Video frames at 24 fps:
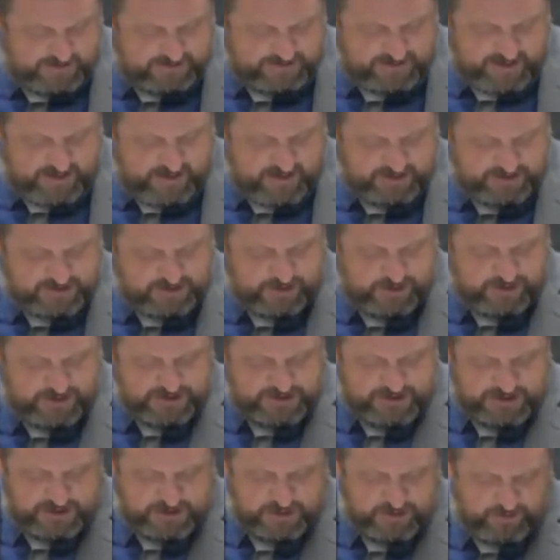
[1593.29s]
said, a certain
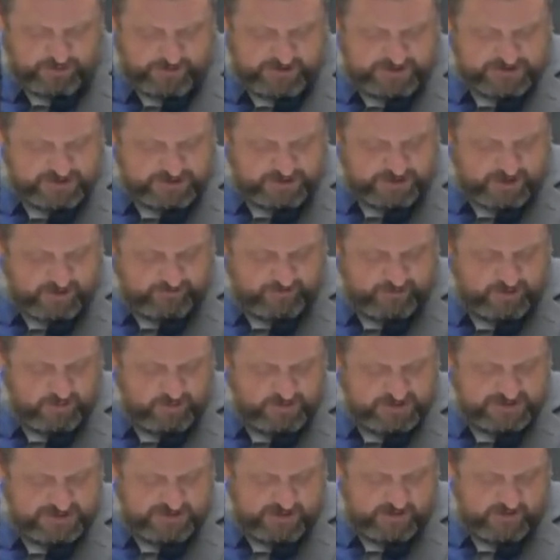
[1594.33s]
centurion servant who
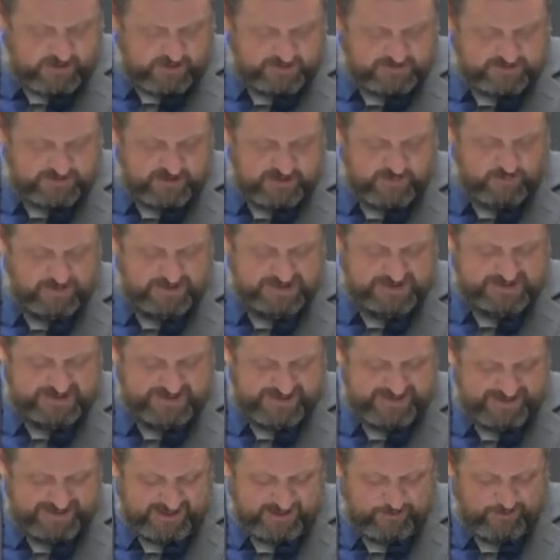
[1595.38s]
was dear unto him was
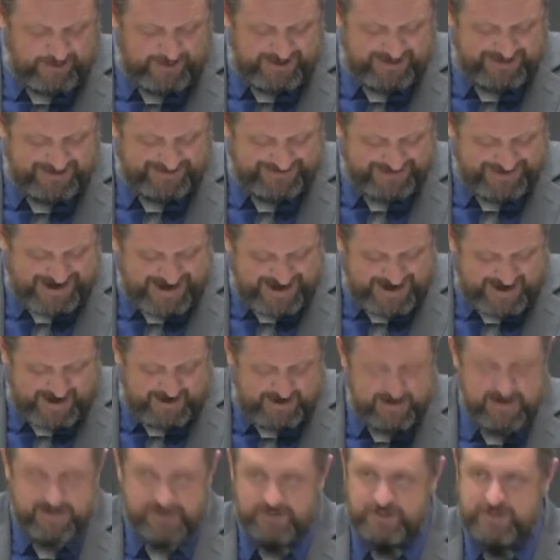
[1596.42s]
sick and ready to
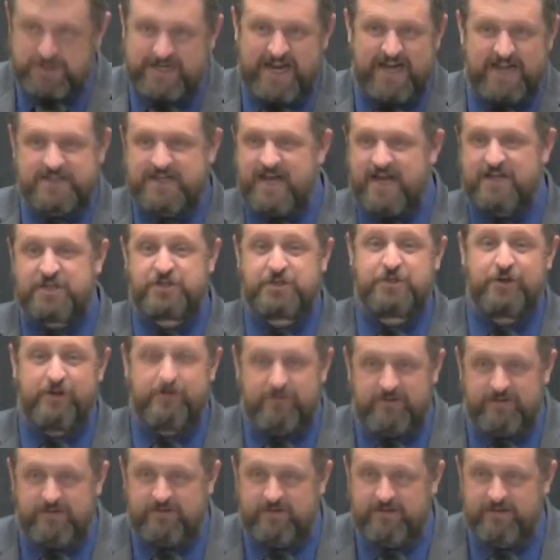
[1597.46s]
die. So this guy's got a
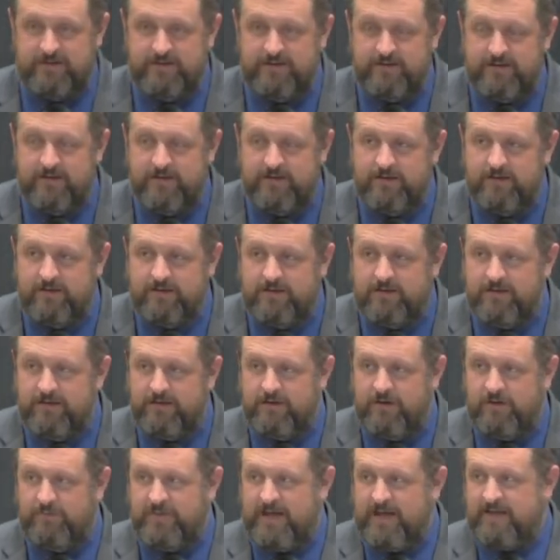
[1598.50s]
servant. You
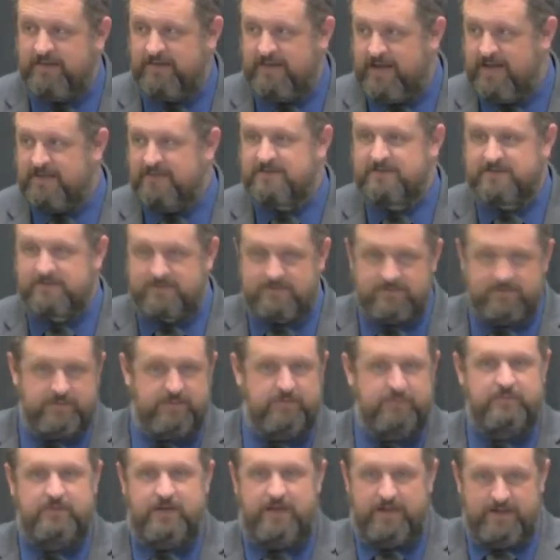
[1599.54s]
know that that's
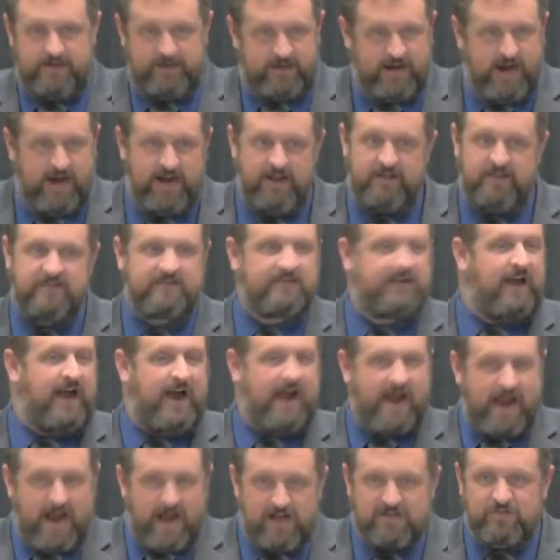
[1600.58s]
indicating this
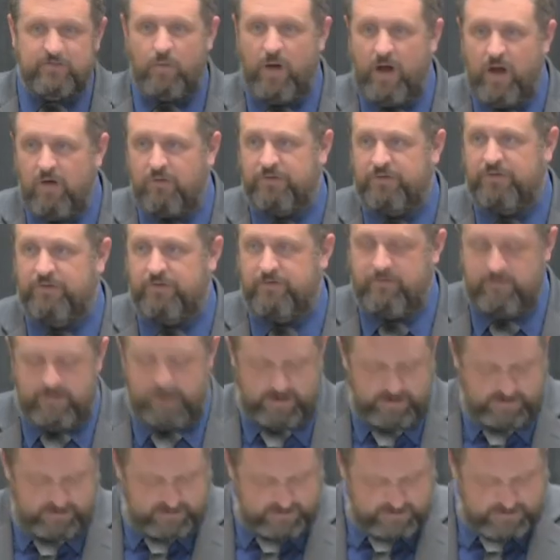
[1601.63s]
guy has wealth,
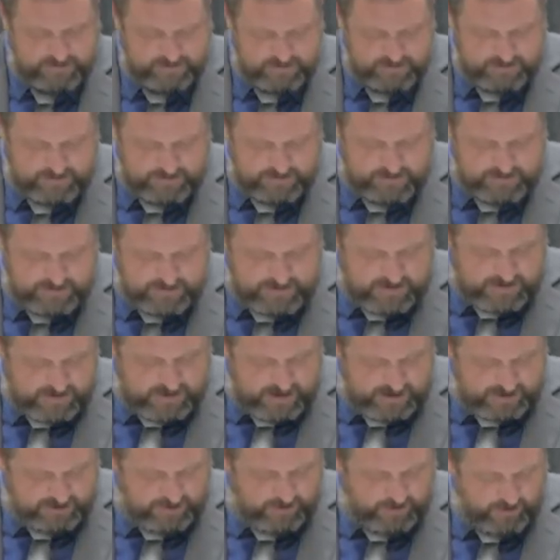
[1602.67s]
right?
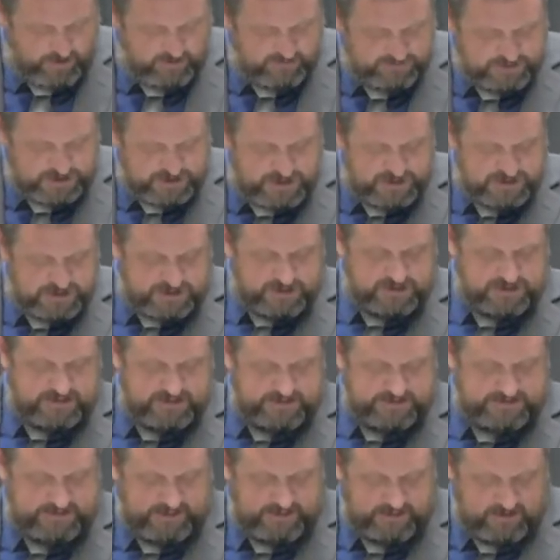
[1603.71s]
And he heard of Jesus. He
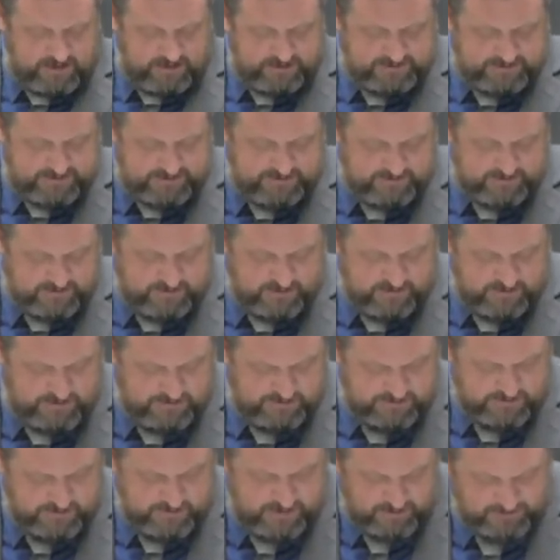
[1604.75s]
sent unto him the,
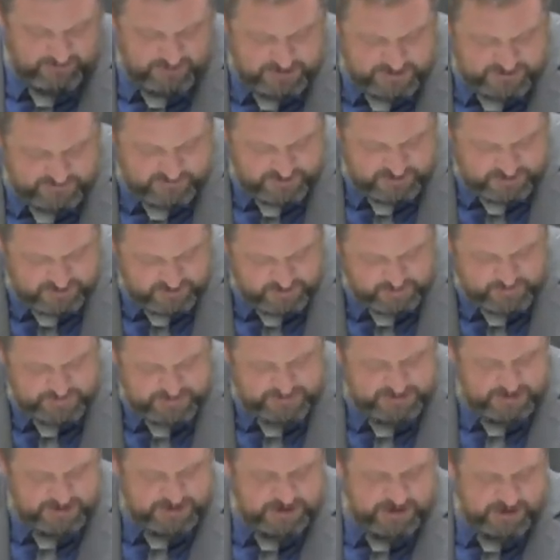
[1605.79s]
uh, the elders of the Jews,
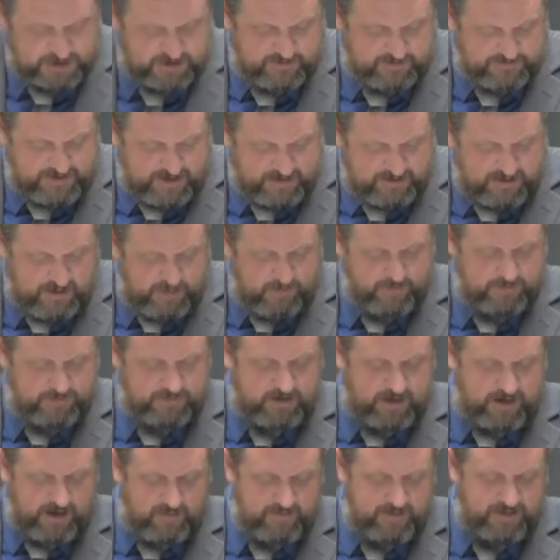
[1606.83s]
beseeching him that he would
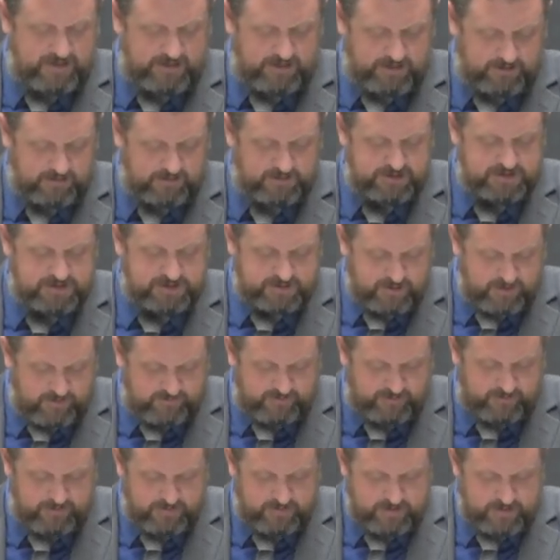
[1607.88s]
come and heal his servant.